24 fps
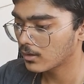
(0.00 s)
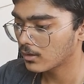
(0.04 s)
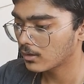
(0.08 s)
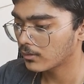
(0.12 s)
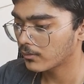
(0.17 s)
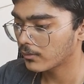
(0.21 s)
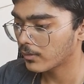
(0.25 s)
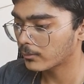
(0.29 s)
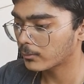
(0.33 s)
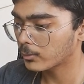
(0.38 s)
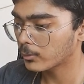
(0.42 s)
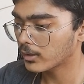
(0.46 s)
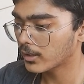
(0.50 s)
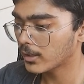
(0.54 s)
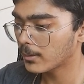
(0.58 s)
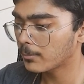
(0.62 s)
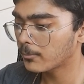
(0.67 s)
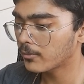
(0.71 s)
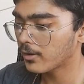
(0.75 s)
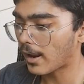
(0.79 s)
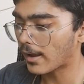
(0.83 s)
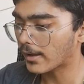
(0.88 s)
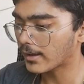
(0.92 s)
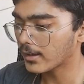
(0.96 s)
We have to keep
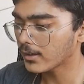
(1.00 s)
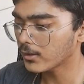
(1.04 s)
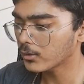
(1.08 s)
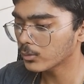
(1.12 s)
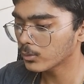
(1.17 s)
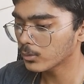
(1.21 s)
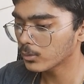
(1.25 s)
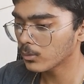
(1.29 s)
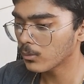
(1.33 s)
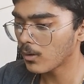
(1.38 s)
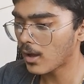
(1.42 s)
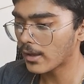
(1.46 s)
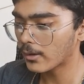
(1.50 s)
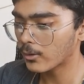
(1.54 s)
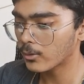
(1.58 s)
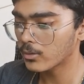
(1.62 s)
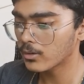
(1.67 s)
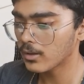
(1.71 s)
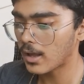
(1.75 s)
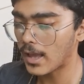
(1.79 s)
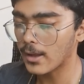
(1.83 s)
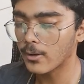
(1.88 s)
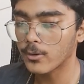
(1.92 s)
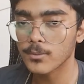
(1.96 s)
tracking. So I
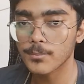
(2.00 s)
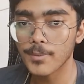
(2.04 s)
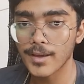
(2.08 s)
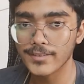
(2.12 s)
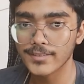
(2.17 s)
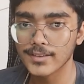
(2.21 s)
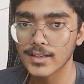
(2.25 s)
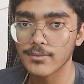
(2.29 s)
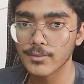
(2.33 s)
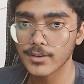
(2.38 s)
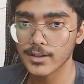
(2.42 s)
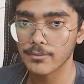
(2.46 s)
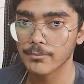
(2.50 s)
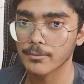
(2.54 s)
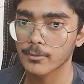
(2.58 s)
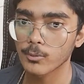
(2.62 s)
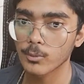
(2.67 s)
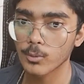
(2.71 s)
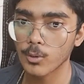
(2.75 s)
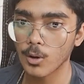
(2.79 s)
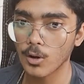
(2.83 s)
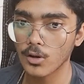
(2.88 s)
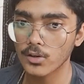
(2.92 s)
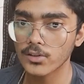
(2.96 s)
could myself get a few
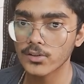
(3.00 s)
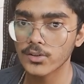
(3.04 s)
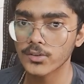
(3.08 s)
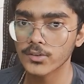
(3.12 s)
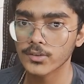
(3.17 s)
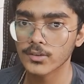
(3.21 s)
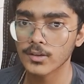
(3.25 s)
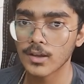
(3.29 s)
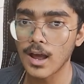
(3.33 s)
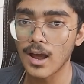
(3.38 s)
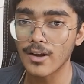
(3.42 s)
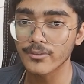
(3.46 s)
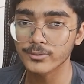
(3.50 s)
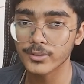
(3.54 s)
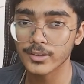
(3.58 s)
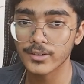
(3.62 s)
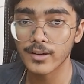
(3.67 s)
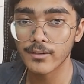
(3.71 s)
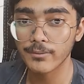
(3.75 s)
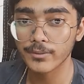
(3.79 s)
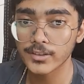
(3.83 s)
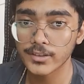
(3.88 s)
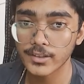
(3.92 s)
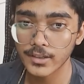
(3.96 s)
calls. After
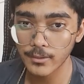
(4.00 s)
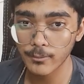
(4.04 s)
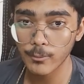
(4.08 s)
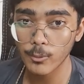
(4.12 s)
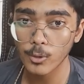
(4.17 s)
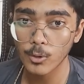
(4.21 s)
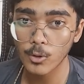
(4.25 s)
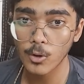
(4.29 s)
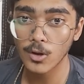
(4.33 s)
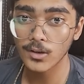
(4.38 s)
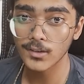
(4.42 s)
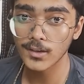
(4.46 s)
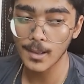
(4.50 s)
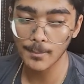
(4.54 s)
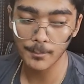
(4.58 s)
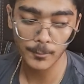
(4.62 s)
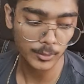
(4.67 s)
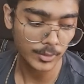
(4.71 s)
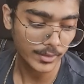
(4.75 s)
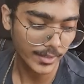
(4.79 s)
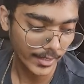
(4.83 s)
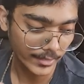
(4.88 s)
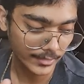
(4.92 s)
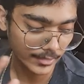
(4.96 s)
every 3-4 call, I'm
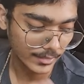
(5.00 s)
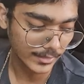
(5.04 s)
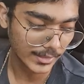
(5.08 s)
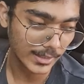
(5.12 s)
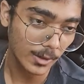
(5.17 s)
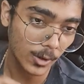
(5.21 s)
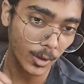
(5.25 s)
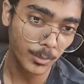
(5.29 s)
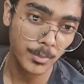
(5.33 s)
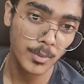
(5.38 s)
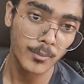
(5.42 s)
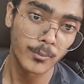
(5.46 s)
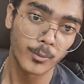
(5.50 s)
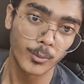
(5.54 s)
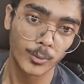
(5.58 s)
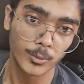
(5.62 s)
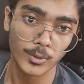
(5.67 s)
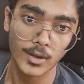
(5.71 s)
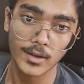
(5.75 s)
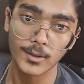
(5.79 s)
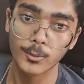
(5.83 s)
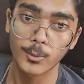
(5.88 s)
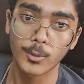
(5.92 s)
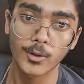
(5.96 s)
gonna get a ring on my phone. So
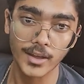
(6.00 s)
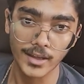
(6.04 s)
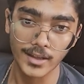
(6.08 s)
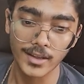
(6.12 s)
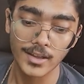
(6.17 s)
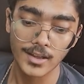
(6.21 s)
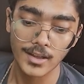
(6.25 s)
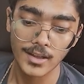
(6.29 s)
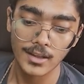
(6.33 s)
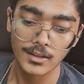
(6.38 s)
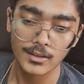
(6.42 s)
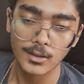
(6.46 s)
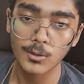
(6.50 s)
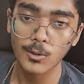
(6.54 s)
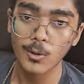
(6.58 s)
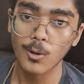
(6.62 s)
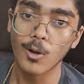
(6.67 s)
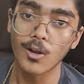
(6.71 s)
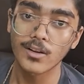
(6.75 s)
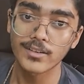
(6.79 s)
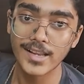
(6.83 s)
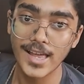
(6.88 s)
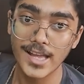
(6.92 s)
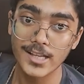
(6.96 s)
I know, okay, the
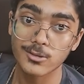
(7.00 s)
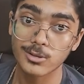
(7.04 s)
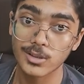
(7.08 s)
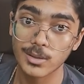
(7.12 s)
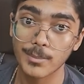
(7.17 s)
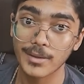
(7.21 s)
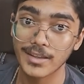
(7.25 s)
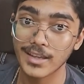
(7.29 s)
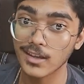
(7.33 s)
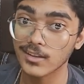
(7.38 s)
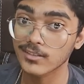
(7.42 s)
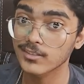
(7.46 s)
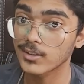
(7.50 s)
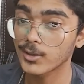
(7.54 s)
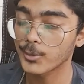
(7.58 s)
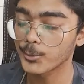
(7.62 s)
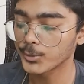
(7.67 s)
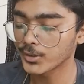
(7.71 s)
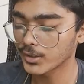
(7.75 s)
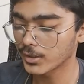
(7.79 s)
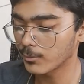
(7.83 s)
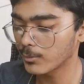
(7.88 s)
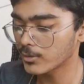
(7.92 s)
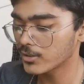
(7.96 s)
call's actually being
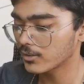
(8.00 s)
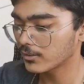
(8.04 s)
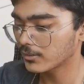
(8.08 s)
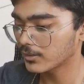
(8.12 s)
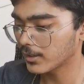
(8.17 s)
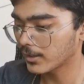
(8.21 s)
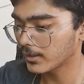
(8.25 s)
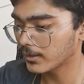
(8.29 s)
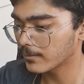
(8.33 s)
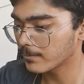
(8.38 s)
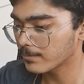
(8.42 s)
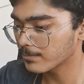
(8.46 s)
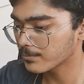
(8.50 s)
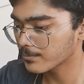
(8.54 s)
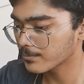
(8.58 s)
executed, which is great.